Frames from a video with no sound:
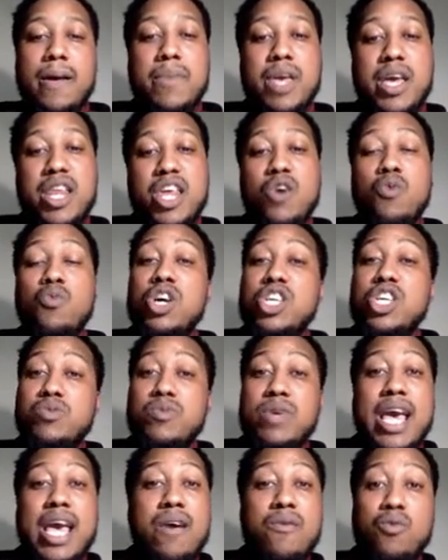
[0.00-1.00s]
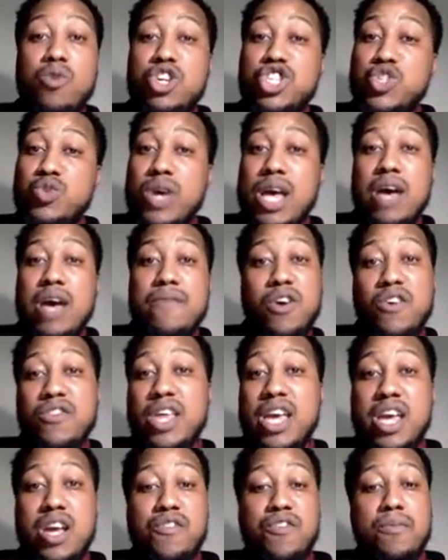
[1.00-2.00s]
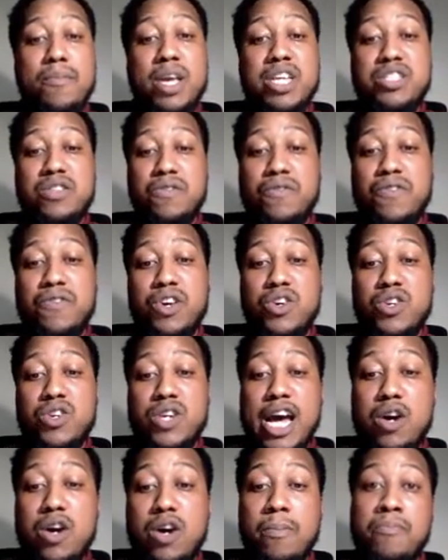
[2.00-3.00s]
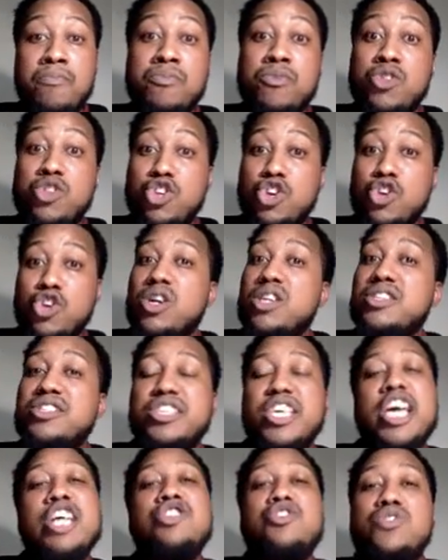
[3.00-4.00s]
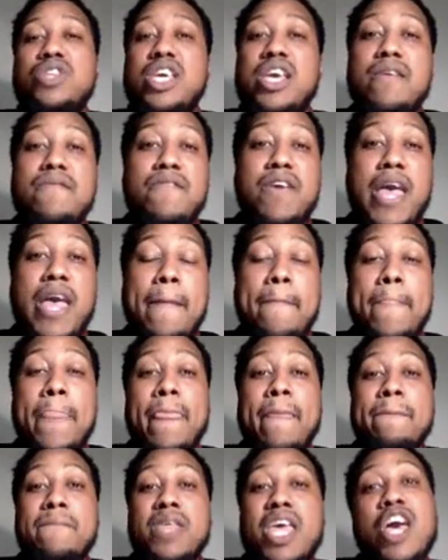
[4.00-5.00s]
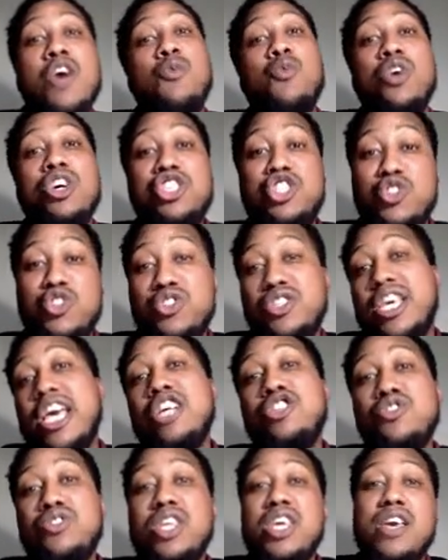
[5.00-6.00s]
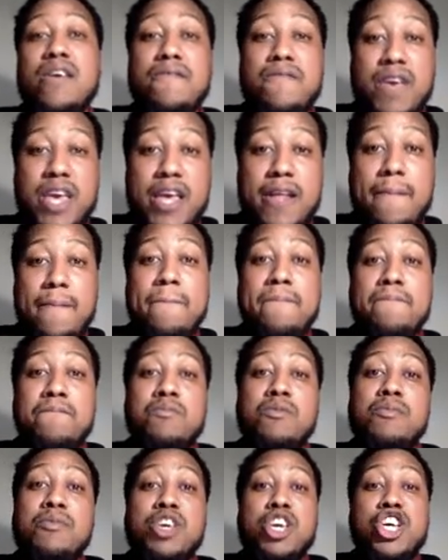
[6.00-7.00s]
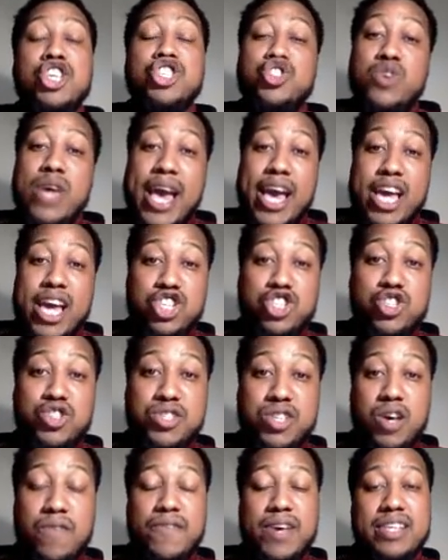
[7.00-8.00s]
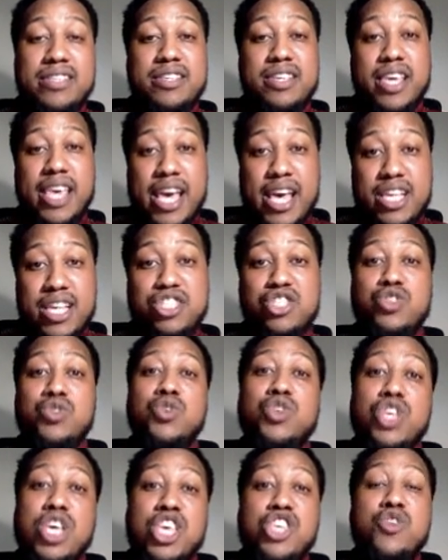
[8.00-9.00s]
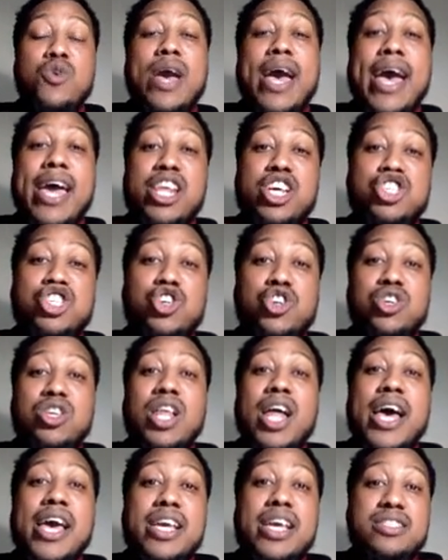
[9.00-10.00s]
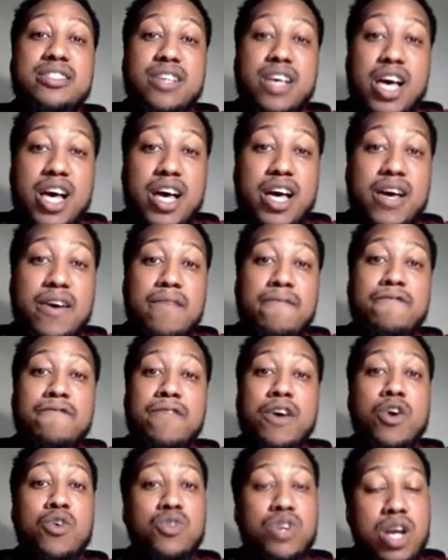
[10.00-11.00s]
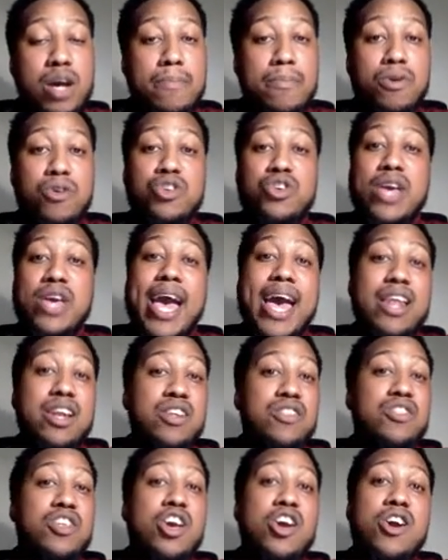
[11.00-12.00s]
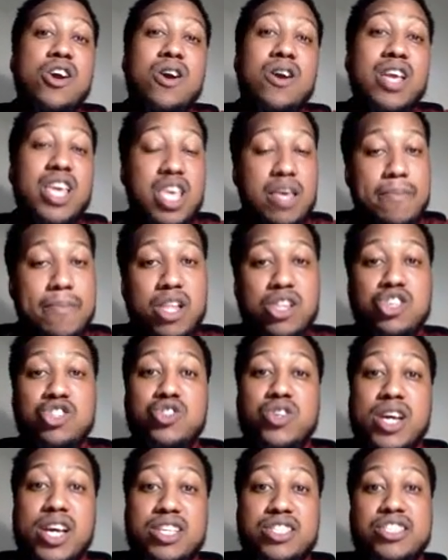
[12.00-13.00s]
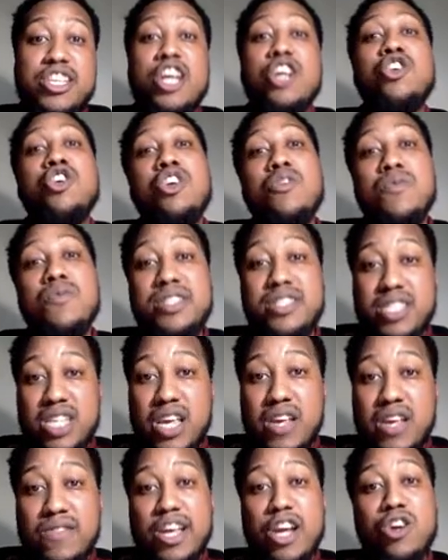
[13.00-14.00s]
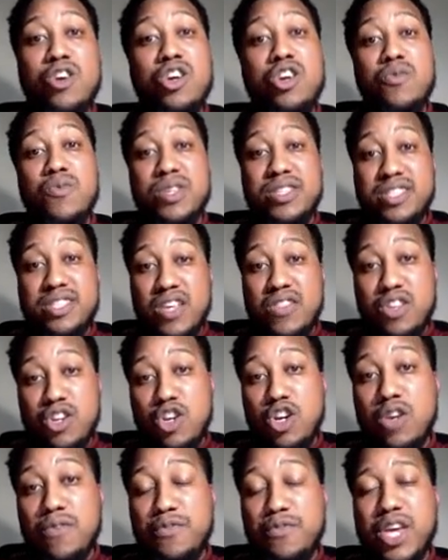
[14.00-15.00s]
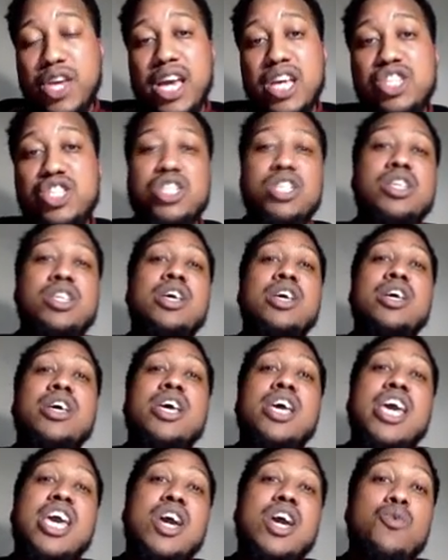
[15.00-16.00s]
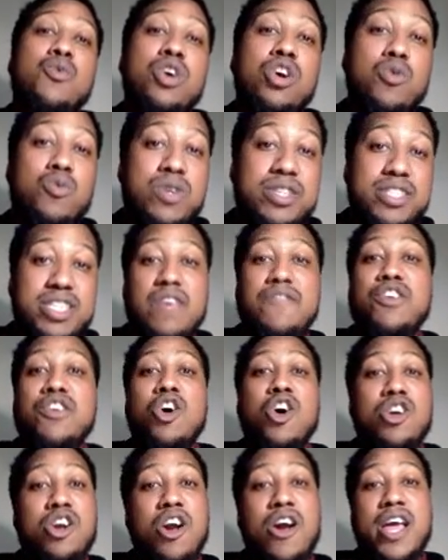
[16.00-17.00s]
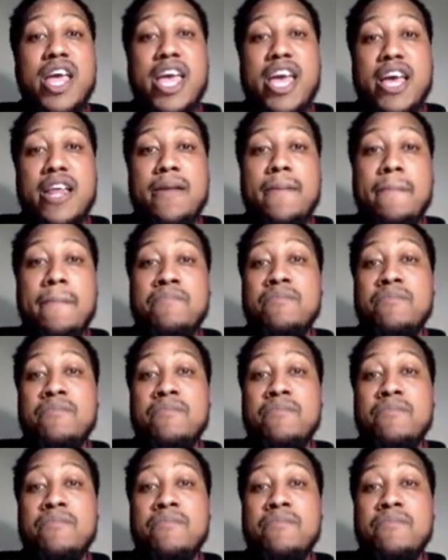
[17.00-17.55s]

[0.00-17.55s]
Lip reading: And then once you have all that information filled out, you're going to schedule the event. And once you schedule the event, because you added yourself as a guest and you added your client's phone number, you added their email address, they're going to receive the notification, and we'll receive it on our end.